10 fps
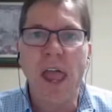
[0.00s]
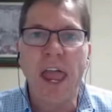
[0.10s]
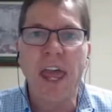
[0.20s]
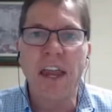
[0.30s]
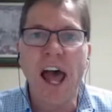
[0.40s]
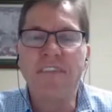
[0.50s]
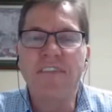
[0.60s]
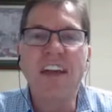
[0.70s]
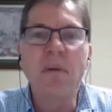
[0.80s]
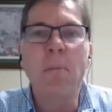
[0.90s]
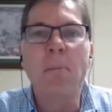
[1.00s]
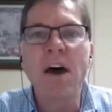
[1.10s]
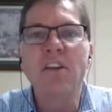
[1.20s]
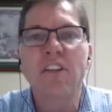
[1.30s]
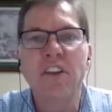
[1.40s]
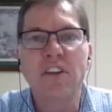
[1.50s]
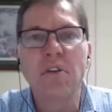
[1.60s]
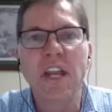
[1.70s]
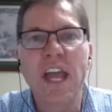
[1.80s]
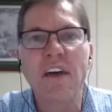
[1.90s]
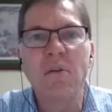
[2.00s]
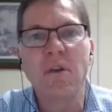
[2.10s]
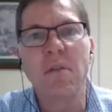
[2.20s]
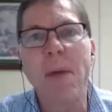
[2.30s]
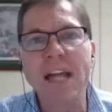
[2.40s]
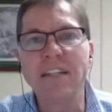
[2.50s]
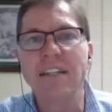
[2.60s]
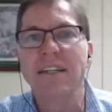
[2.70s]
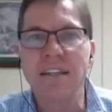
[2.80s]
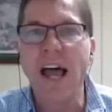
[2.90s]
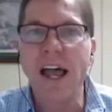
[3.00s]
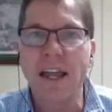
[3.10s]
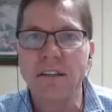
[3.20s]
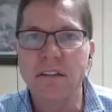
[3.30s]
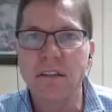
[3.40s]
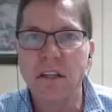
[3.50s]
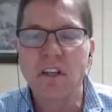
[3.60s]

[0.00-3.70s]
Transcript: And I've never bundled the two together with matching designs.